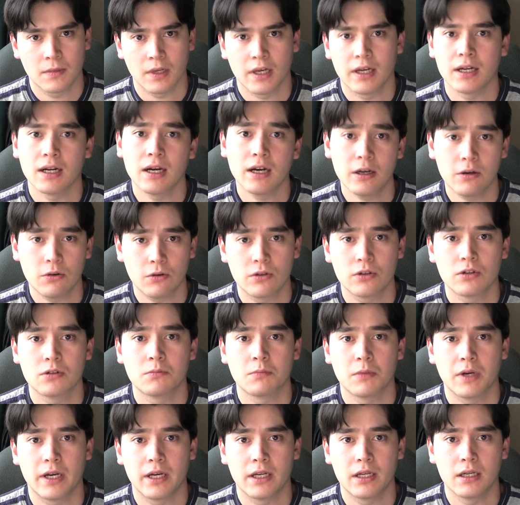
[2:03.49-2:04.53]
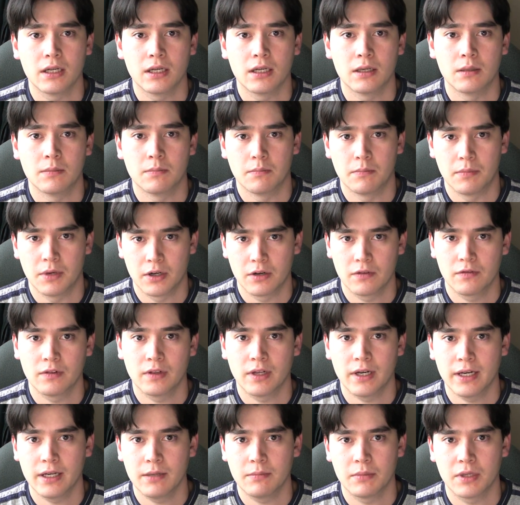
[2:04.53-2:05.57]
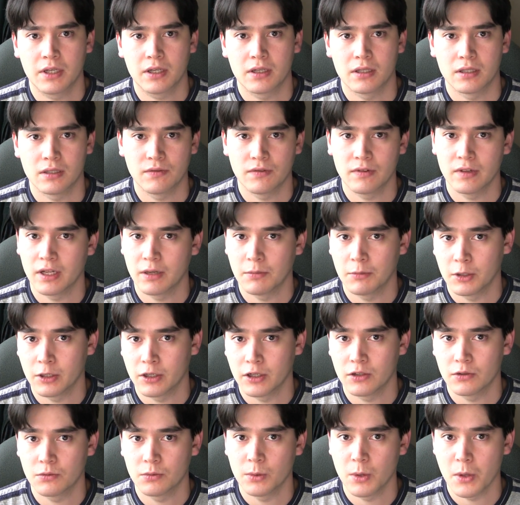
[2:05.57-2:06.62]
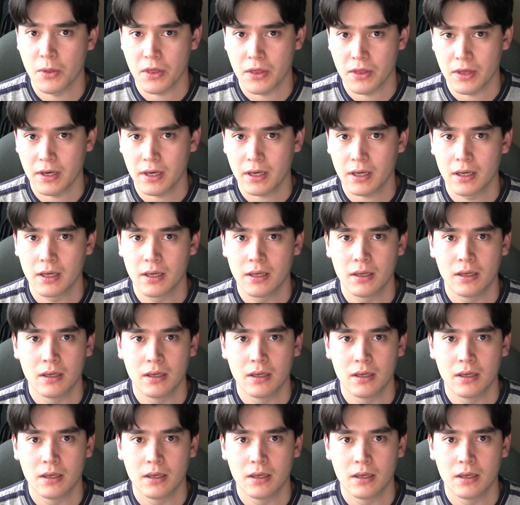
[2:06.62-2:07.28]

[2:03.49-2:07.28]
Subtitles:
And I ordered mine butterflied because filet mignon is real thick.